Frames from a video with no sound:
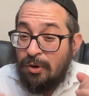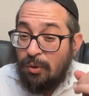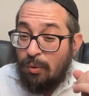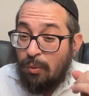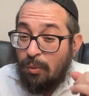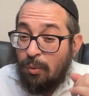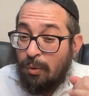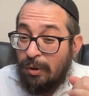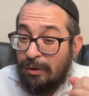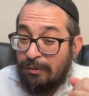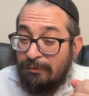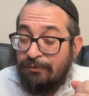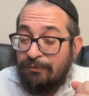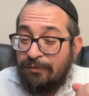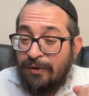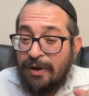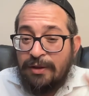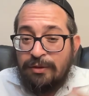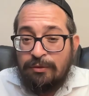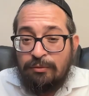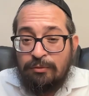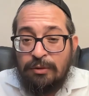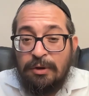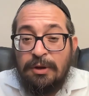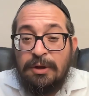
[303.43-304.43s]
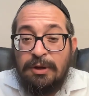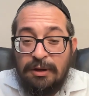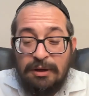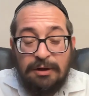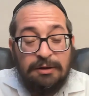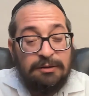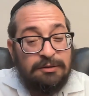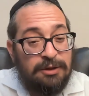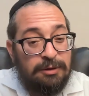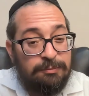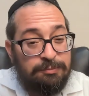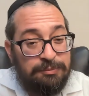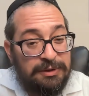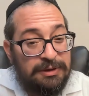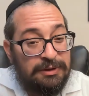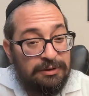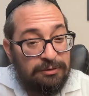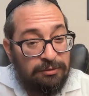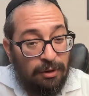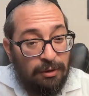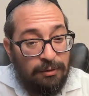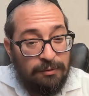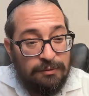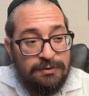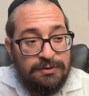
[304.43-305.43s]
One feather can tip the
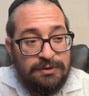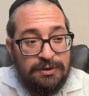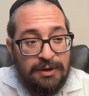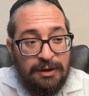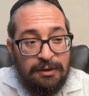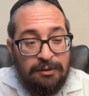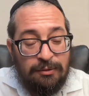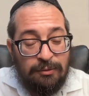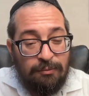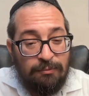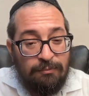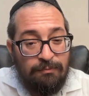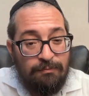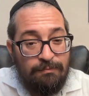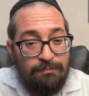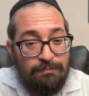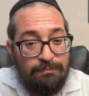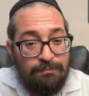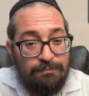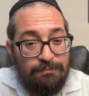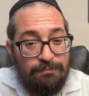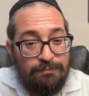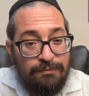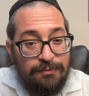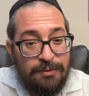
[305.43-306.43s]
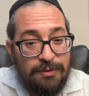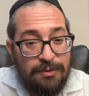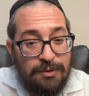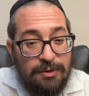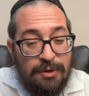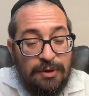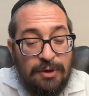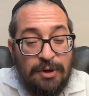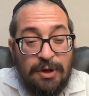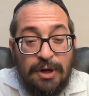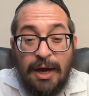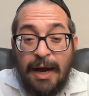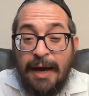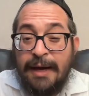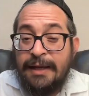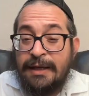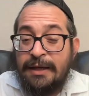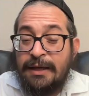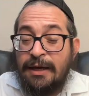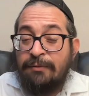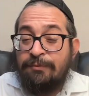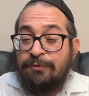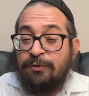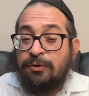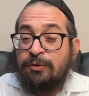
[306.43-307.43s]
entire scale. And
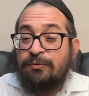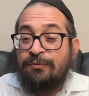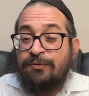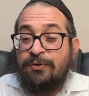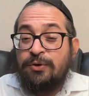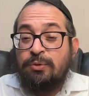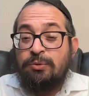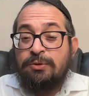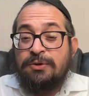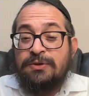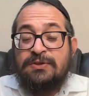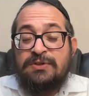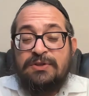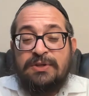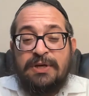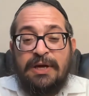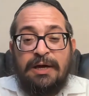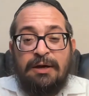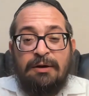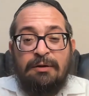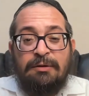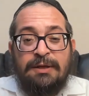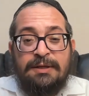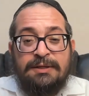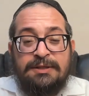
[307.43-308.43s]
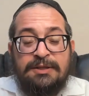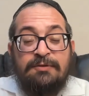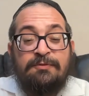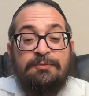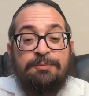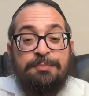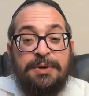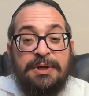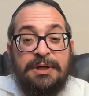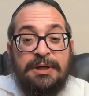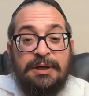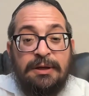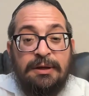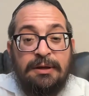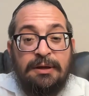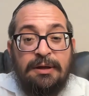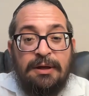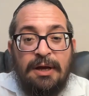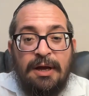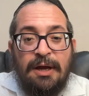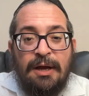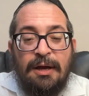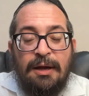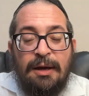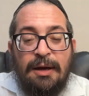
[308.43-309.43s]
you have to view the scale as if being
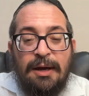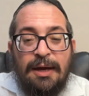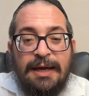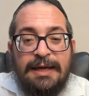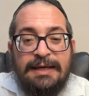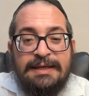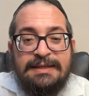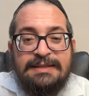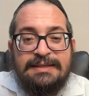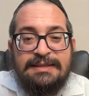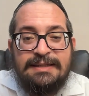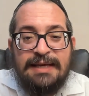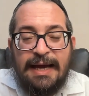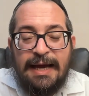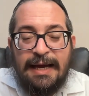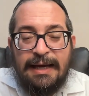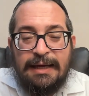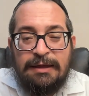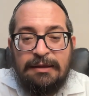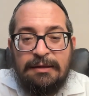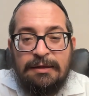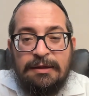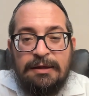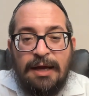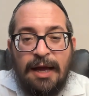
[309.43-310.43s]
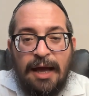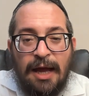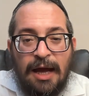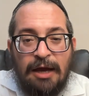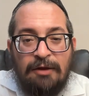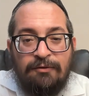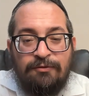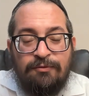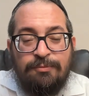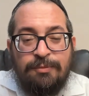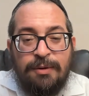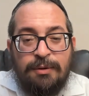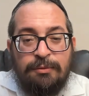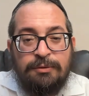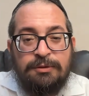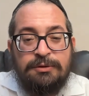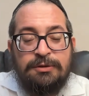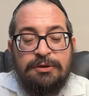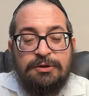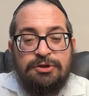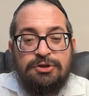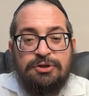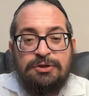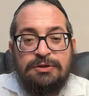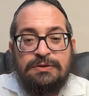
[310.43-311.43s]
exactly half
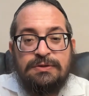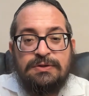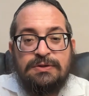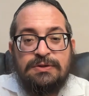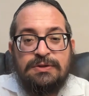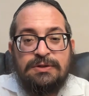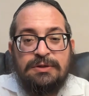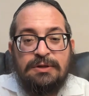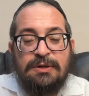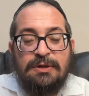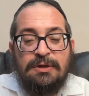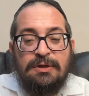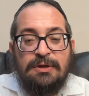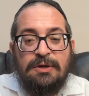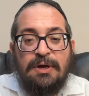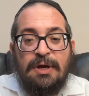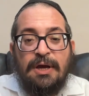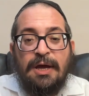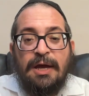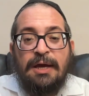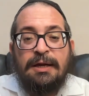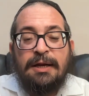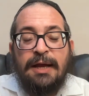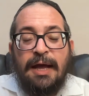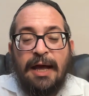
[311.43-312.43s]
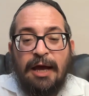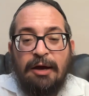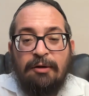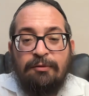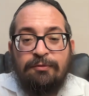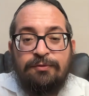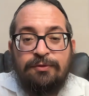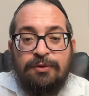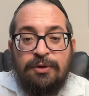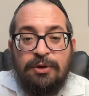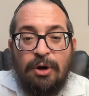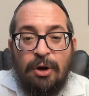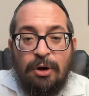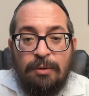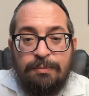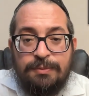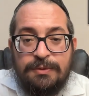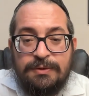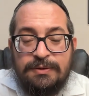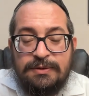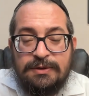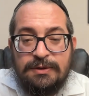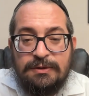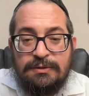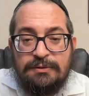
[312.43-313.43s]
merititious and half the
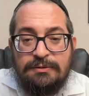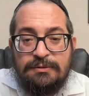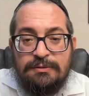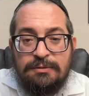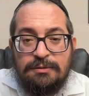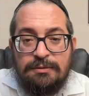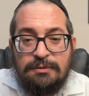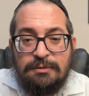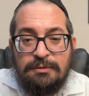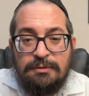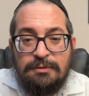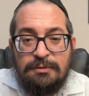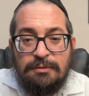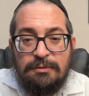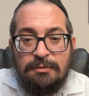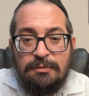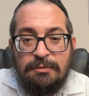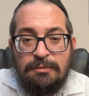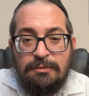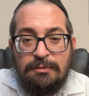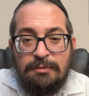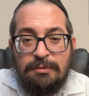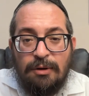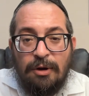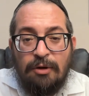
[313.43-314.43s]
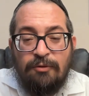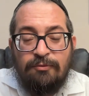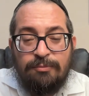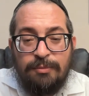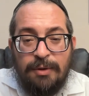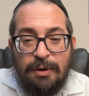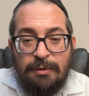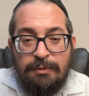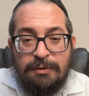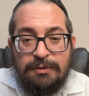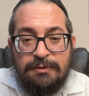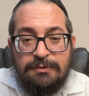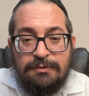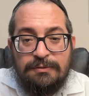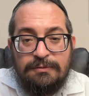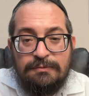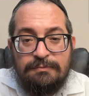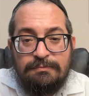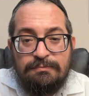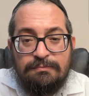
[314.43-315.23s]
opposite of merit.